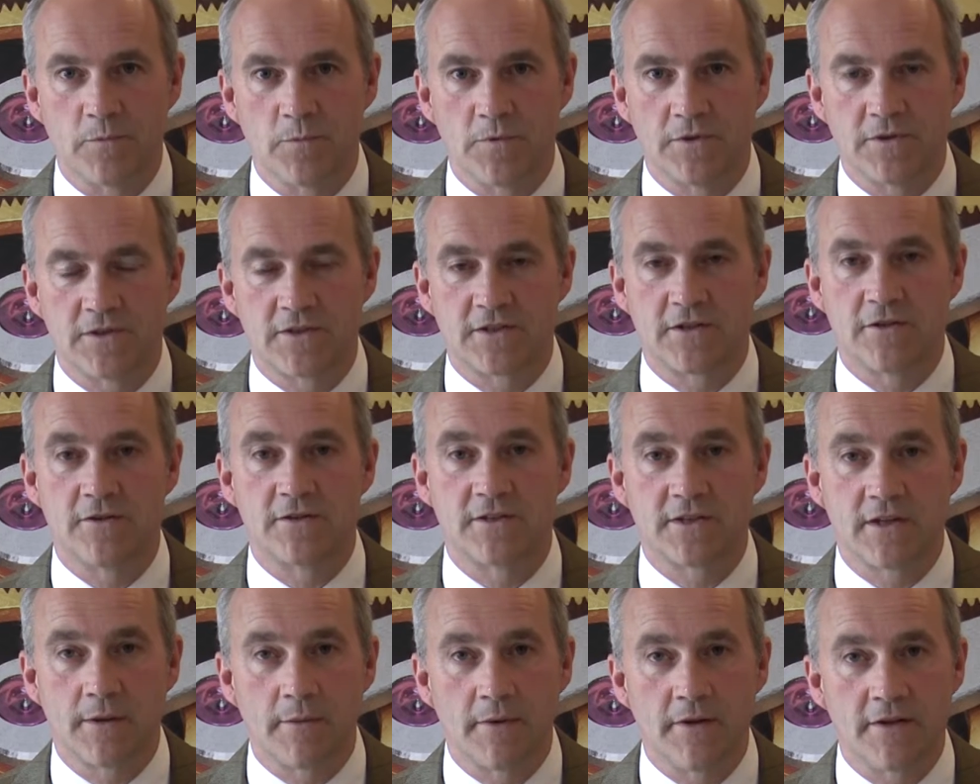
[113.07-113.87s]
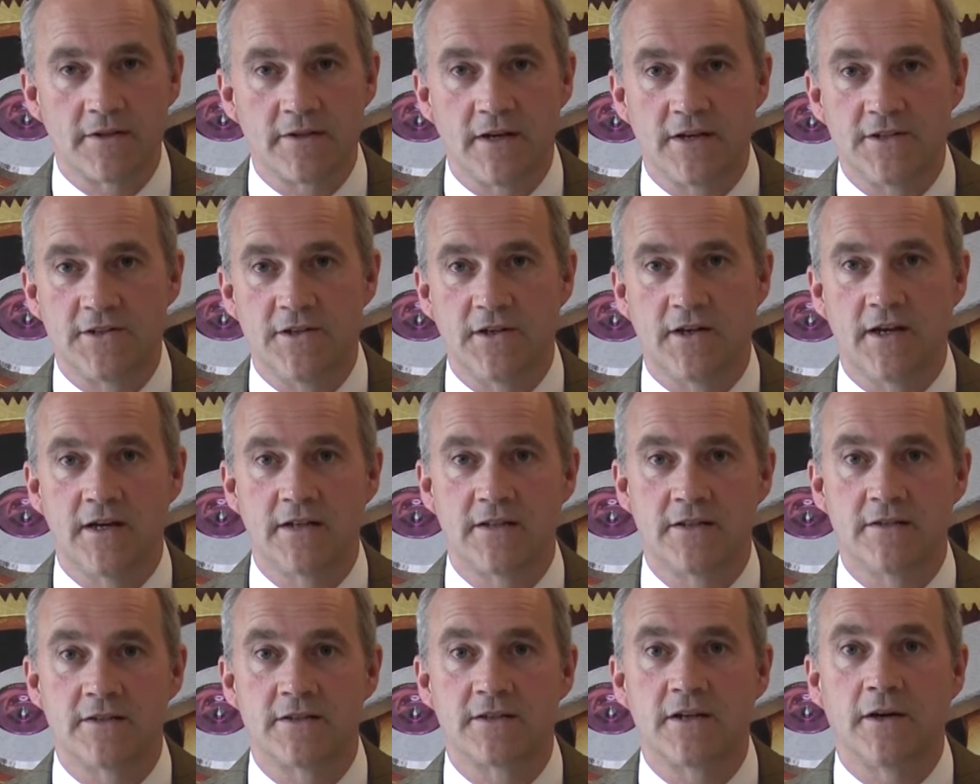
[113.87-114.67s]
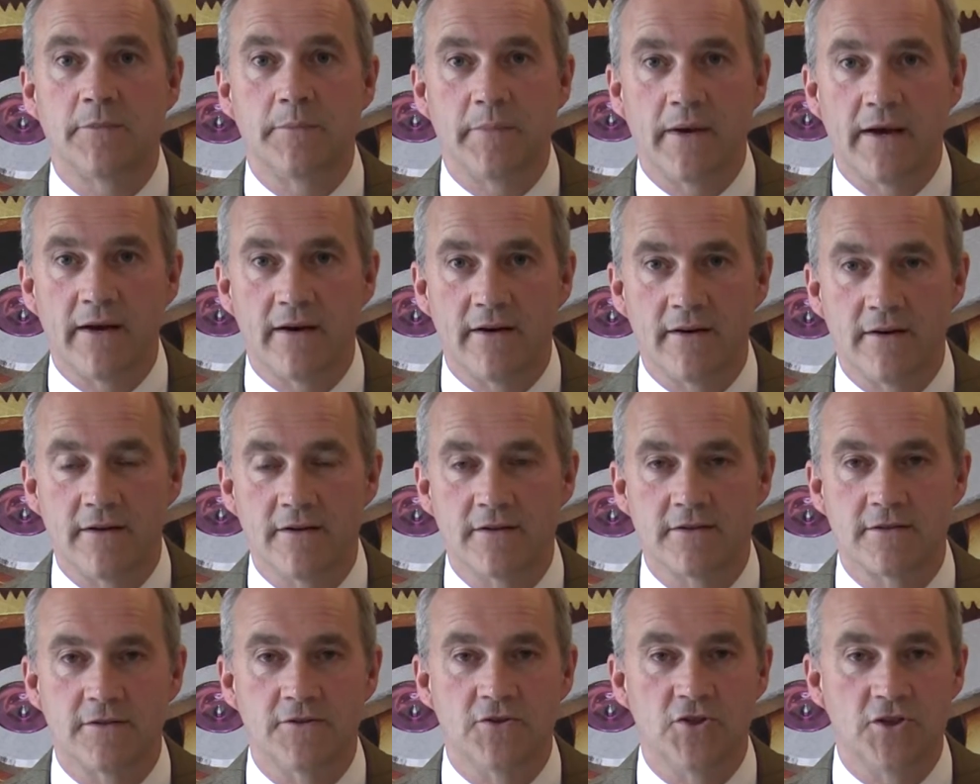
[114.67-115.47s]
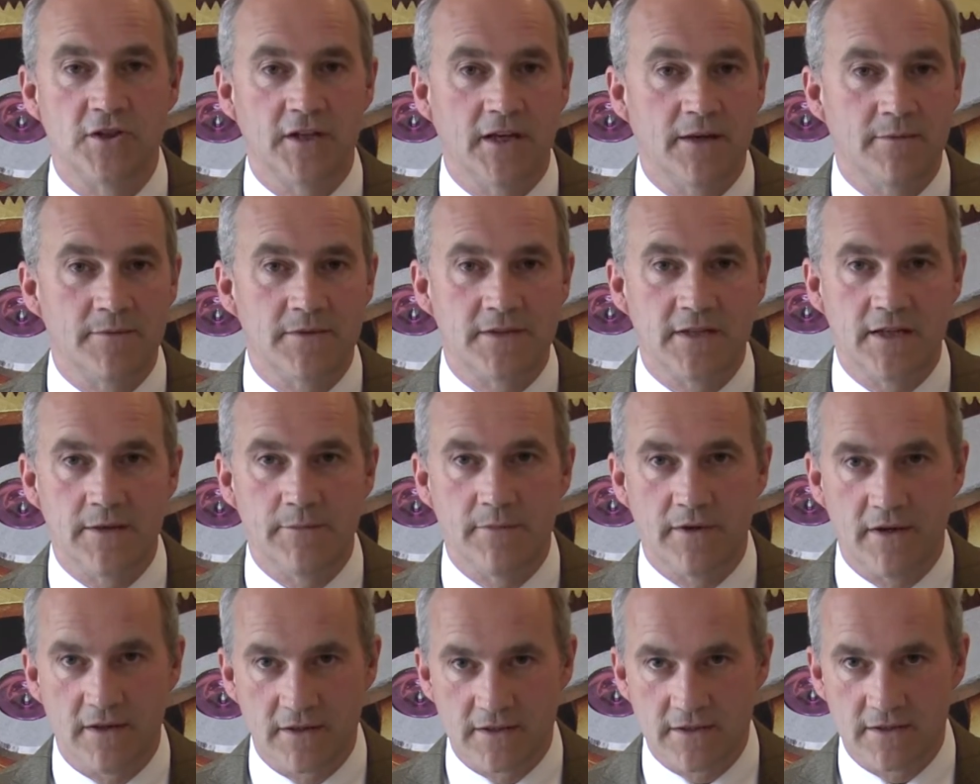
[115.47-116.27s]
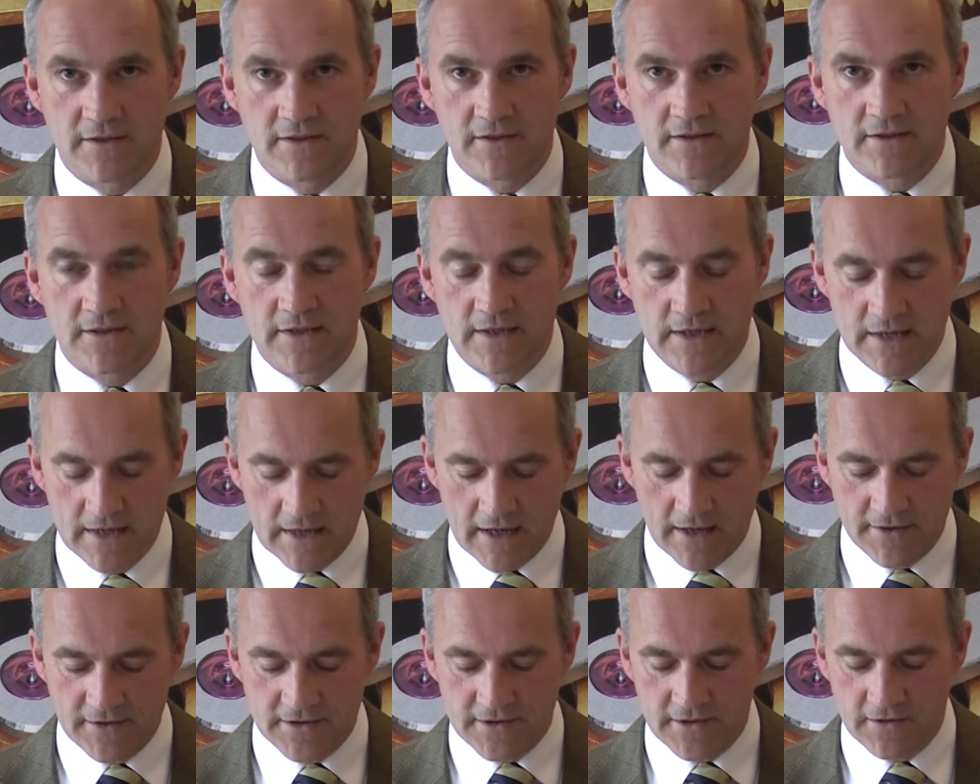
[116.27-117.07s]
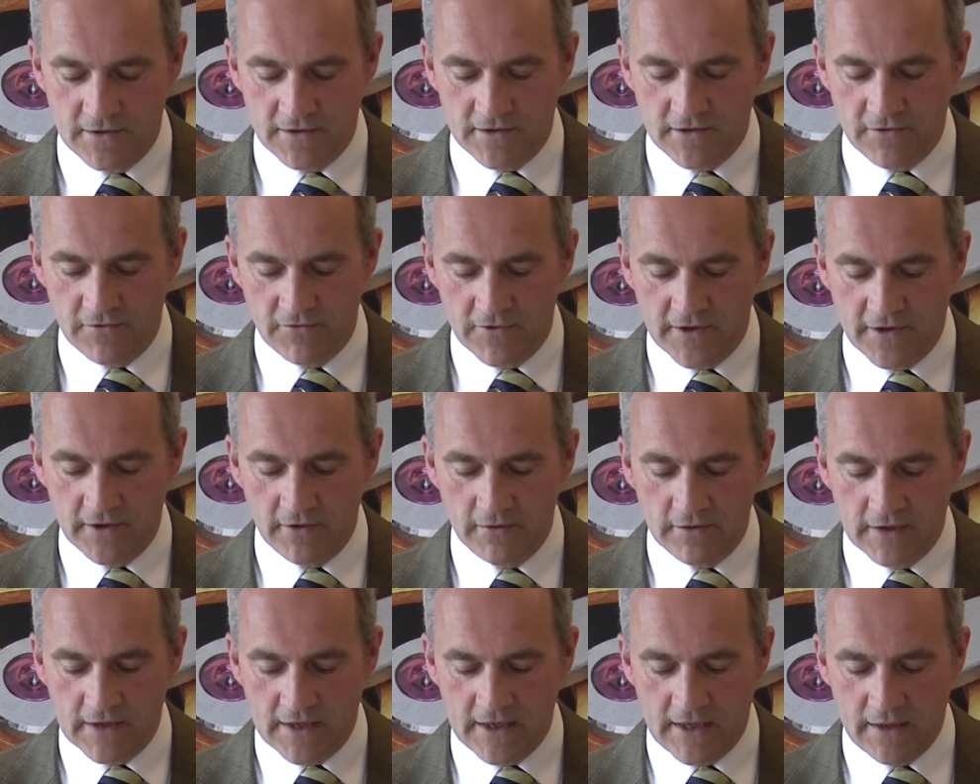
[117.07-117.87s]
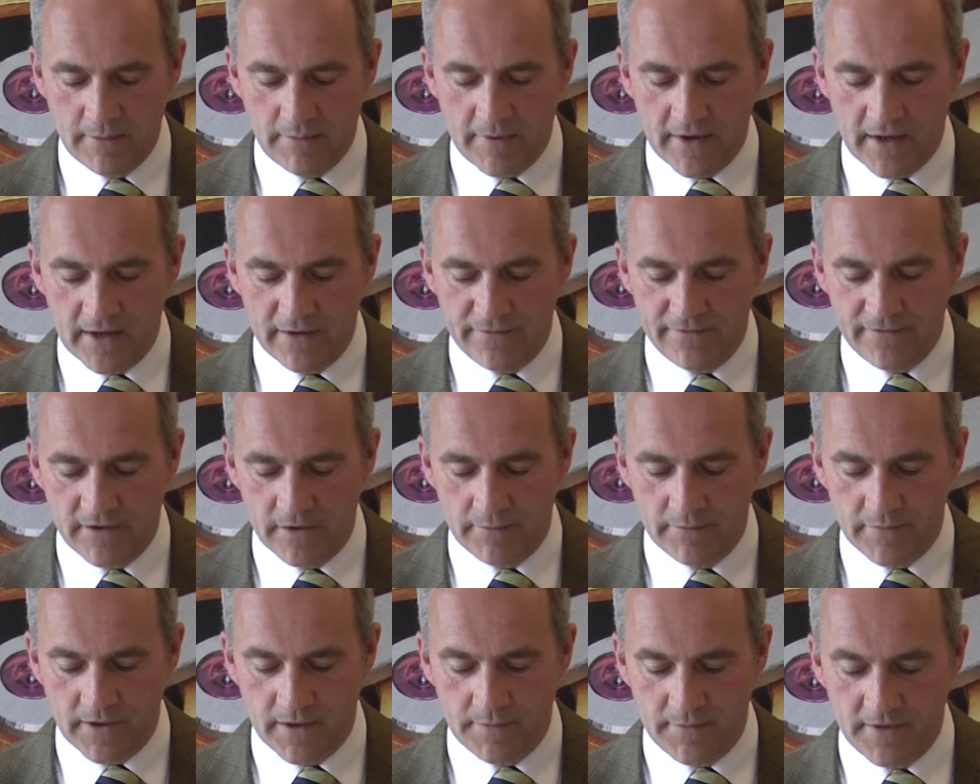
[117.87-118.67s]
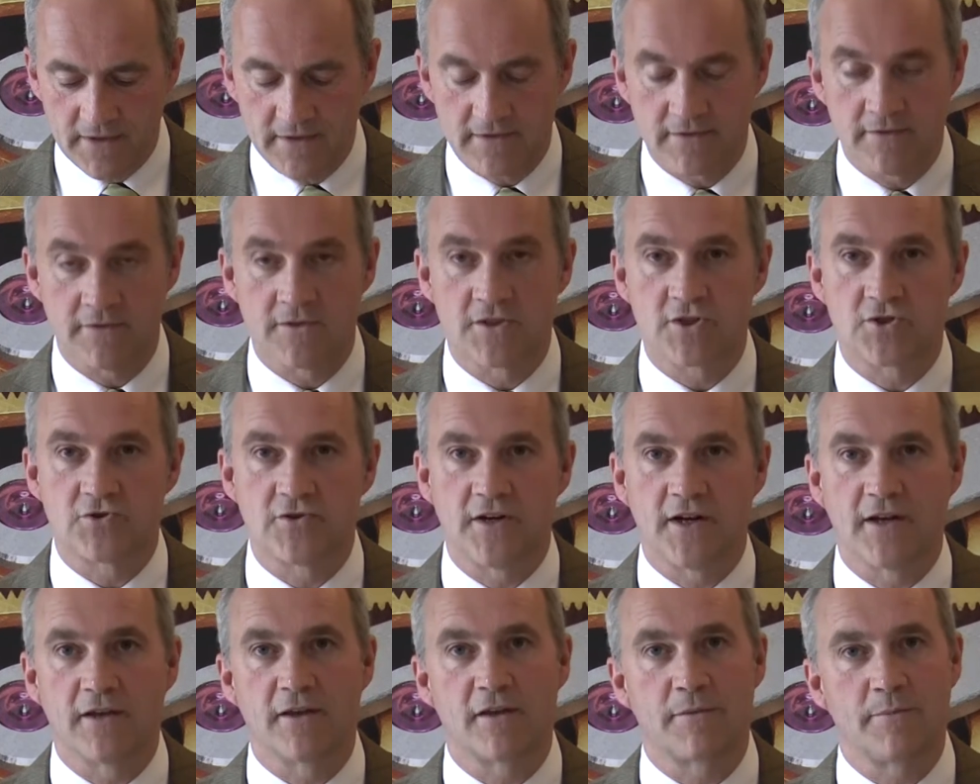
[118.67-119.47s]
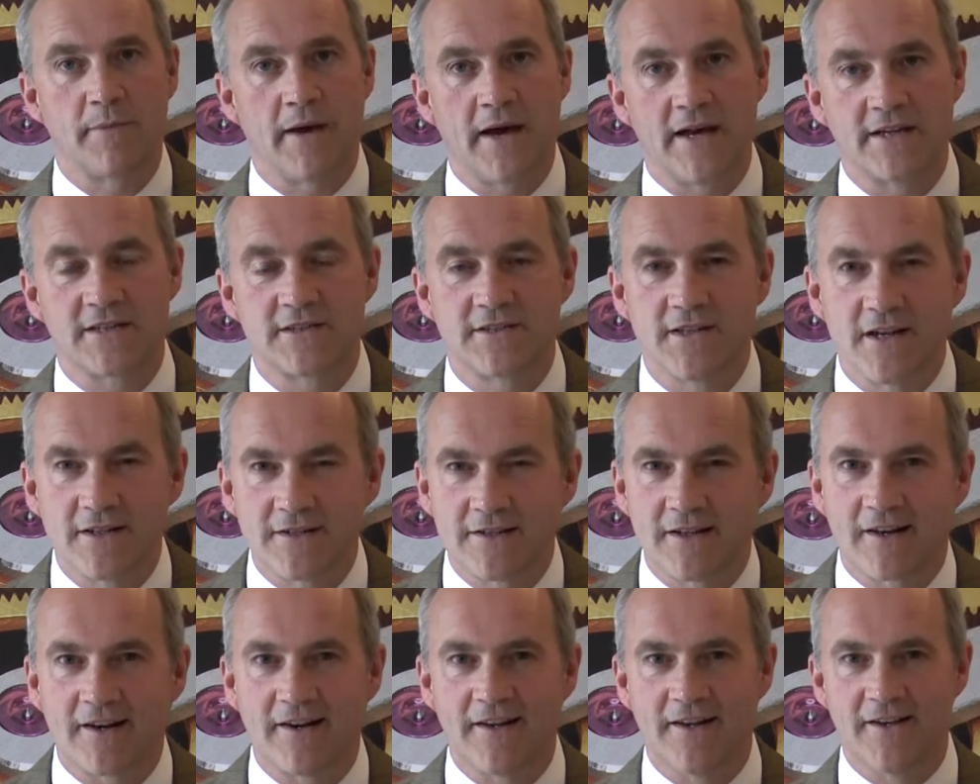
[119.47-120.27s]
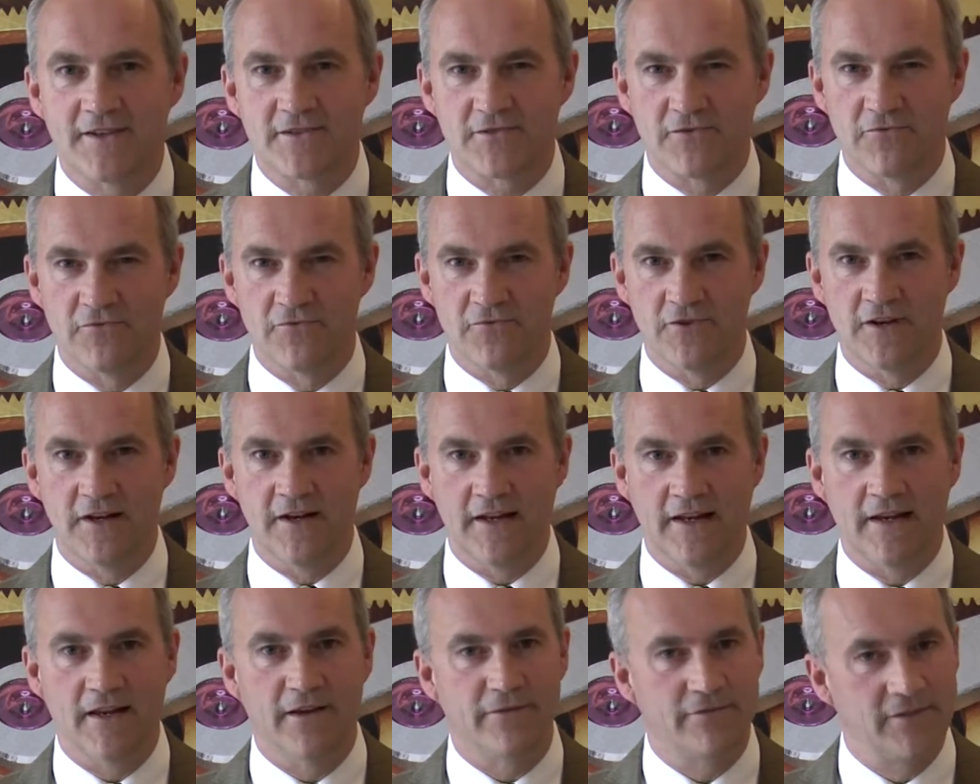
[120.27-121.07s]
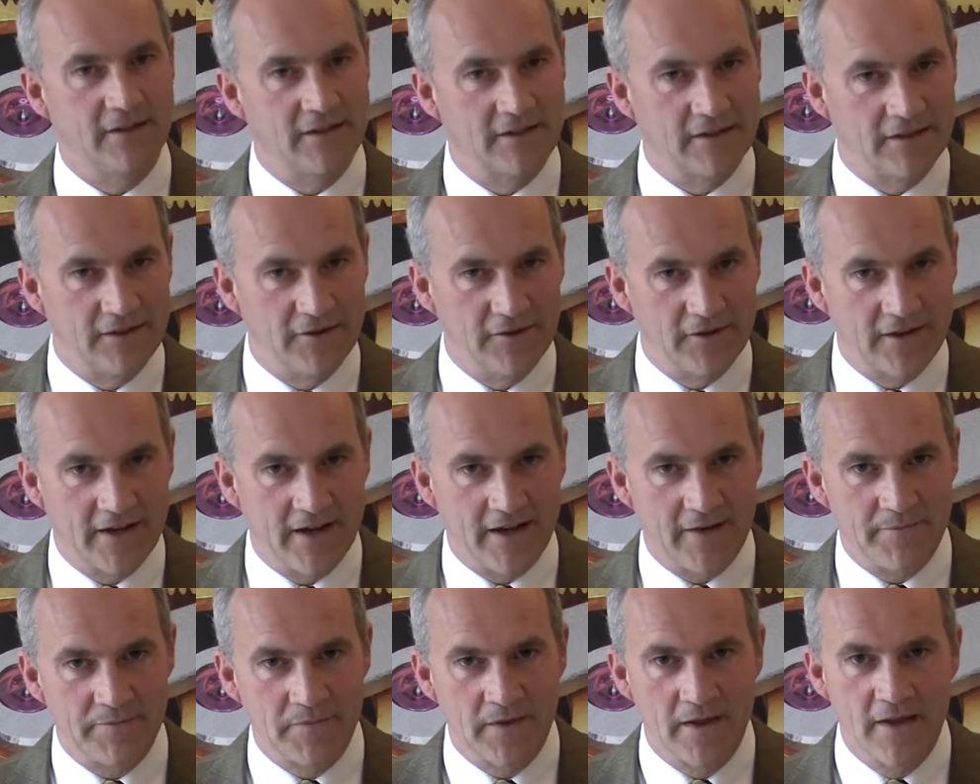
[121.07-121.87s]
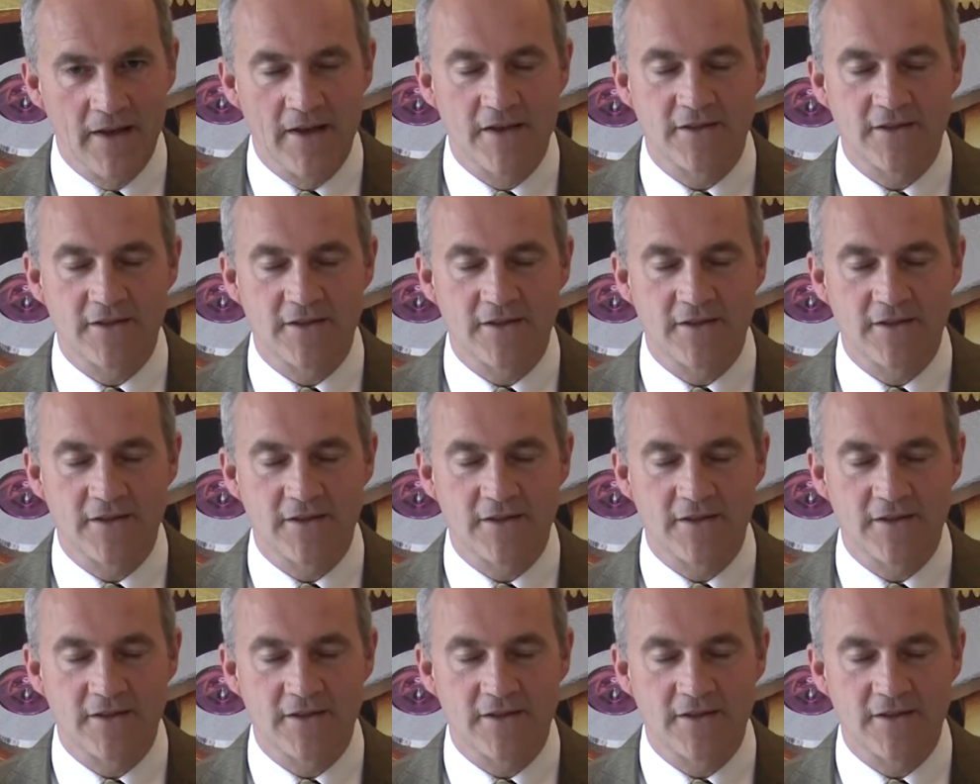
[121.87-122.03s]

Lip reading: So similar to as you get in the Submariners and GMT Masters. And so there's a real key benefit by means and strength. But aesthetically, it's really lovely to look at.